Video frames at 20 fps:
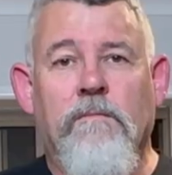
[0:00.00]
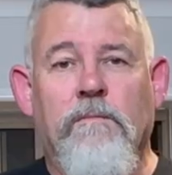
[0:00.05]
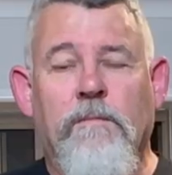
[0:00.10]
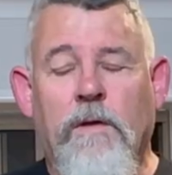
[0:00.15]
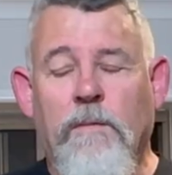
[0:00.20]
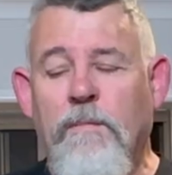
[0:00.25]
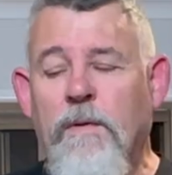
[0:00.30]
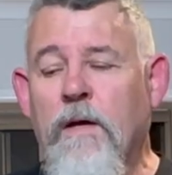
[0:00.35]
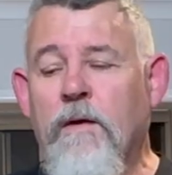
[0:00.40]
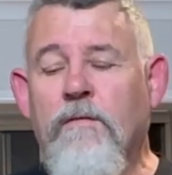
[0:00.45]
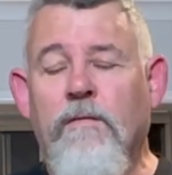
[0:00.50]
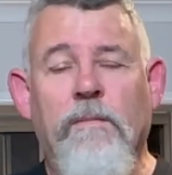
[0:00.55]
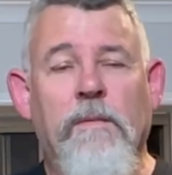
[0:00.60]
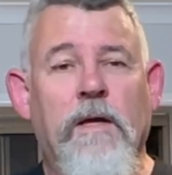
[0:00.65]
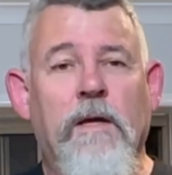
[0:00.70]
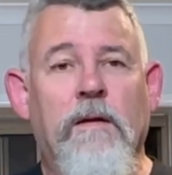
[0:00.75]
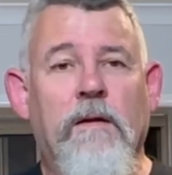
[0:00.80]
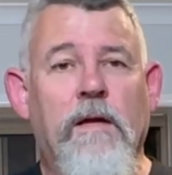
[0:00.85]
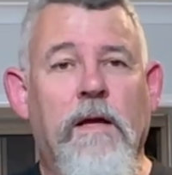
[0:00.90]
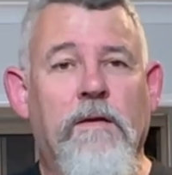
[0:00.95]
But apart from
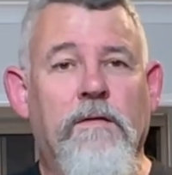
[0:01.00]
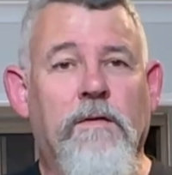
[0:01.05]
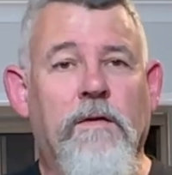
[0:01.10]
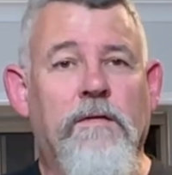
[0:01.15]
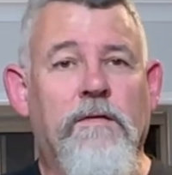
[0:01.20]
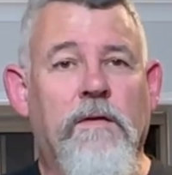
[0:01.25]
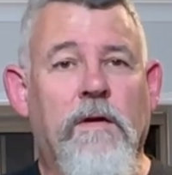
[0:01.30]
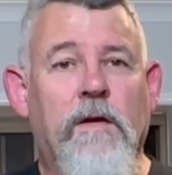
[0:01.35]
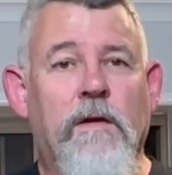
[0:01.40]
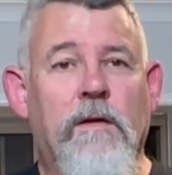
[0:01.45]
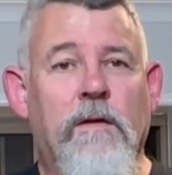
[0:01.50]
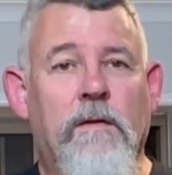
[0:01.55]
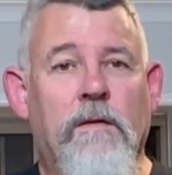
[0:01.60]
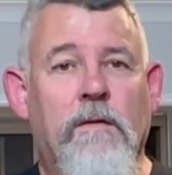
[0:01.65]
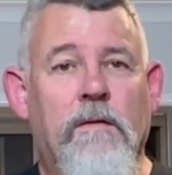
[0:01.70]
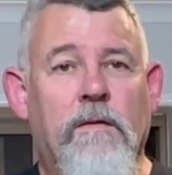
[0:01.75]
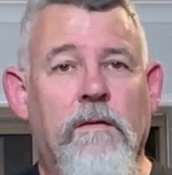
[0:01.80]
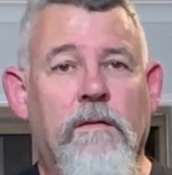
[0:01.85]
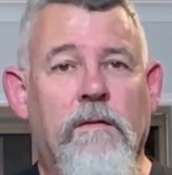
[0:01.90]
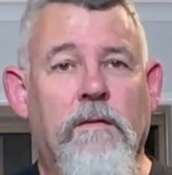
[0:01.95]
that, as I say,
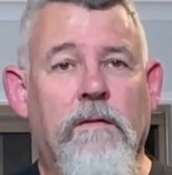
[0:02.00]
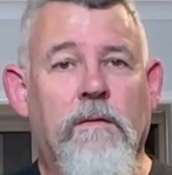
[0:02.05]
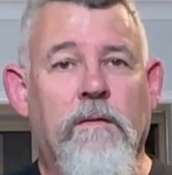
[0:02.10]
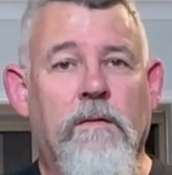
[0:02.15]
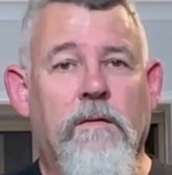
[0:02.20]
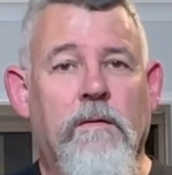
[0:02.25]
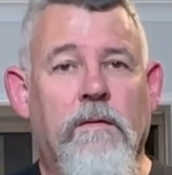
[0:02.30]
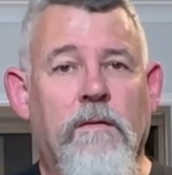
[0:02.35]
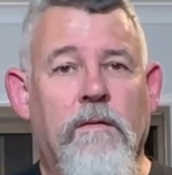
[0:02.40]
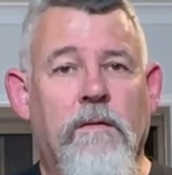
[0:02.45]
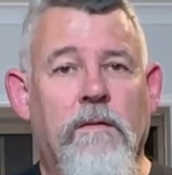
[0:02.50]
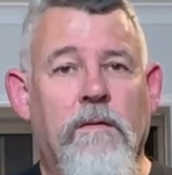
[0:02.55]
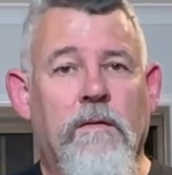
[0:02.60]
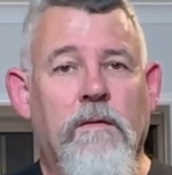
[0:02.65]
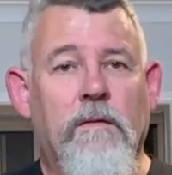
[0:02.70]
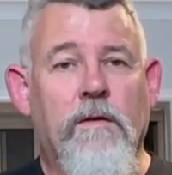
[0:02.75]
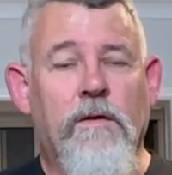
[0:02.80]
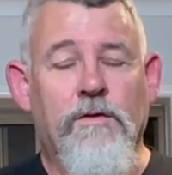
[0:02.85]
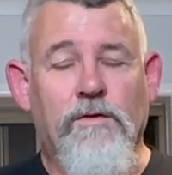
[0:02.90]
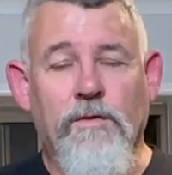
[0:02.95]

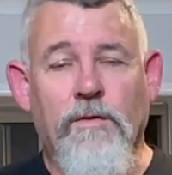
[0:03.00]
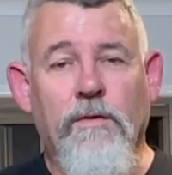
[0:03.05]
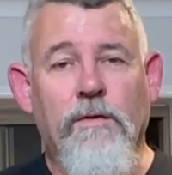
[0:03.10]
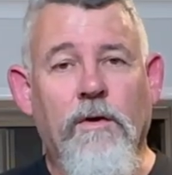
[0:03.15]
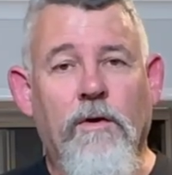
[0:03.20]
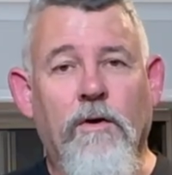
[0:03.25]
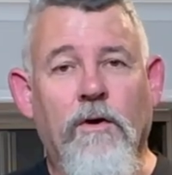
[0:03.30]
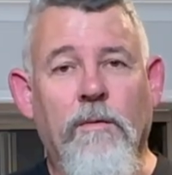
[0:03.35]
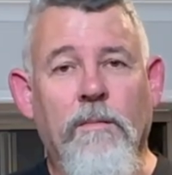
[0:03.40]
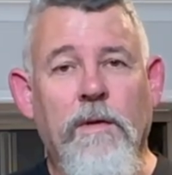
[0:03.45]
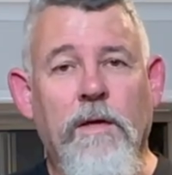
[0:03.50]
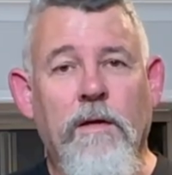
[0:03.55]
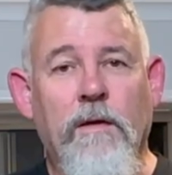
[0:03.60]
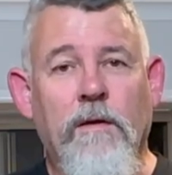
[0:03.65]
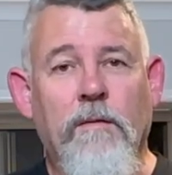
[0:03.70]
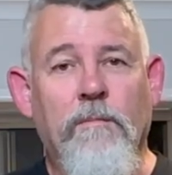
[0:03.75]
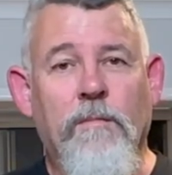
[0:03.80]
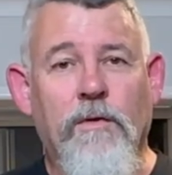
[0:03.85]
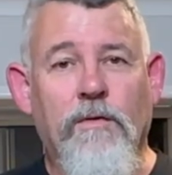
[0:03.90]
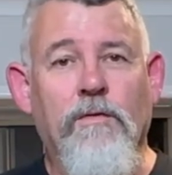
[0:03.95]
enjoy the hobby,
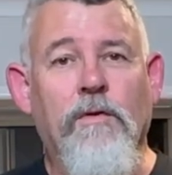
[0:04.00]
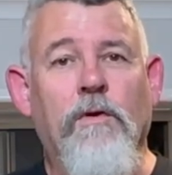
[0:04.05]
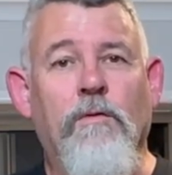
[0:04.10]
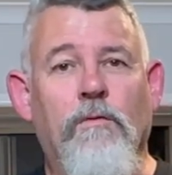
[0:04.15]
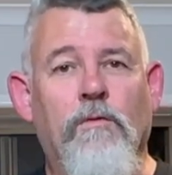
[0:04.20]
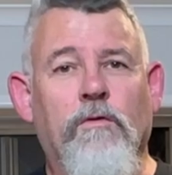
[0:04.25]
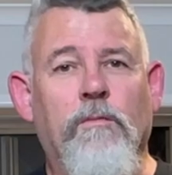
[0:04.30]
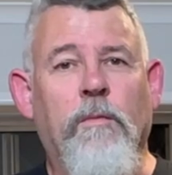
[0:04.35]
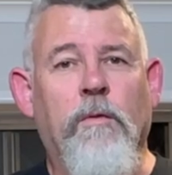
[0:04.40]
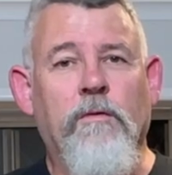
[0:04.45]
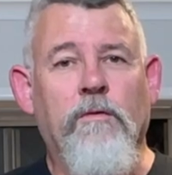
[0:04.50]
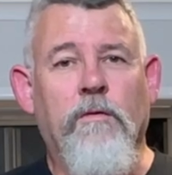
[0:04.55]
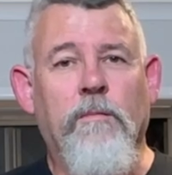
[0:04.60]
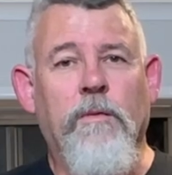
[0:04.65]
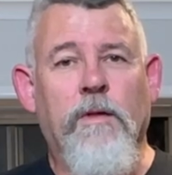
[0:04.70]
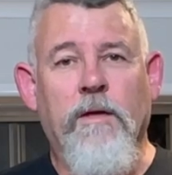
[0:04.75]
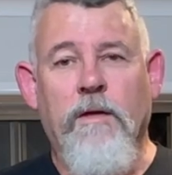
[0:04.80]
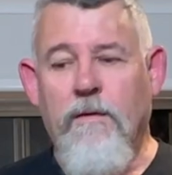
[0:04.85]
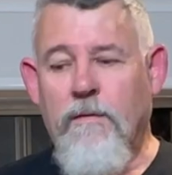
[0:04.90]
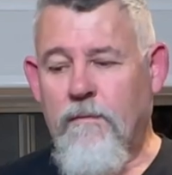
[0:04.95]
but drink
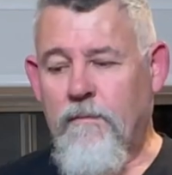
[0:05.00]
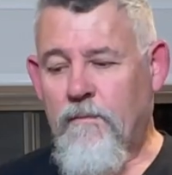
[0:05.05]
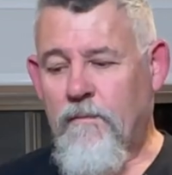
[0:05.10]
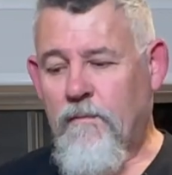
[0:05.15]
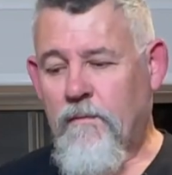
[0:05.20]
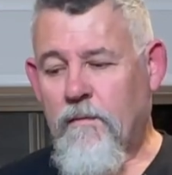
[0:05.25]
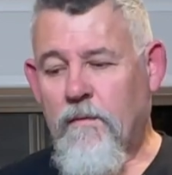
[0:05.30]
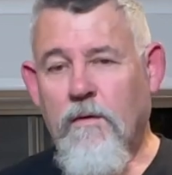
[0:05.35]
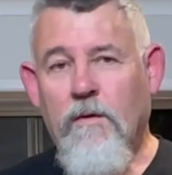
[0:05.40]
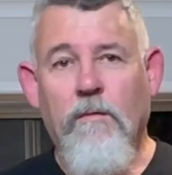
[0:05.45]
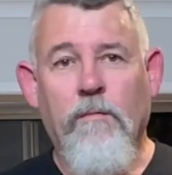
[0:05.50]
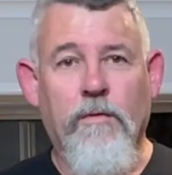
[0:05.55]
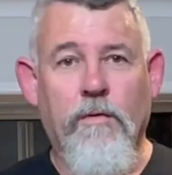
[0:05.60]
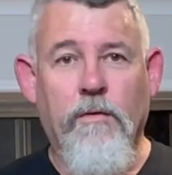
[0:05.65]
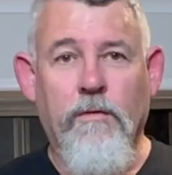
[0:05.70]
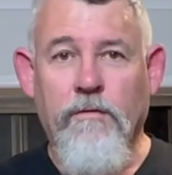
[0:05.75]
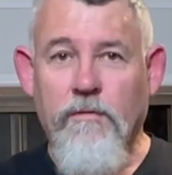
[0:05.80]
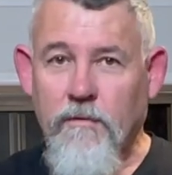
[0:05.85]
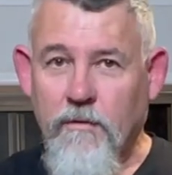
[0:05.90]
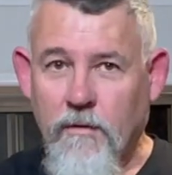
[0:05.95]
responsibly.
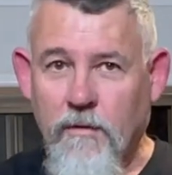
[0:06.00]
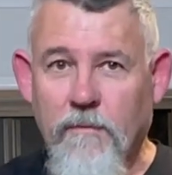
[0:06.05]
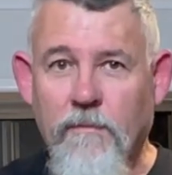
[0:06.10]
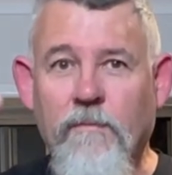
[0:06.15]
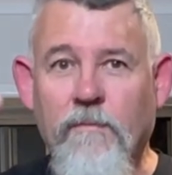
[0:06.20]
Prost.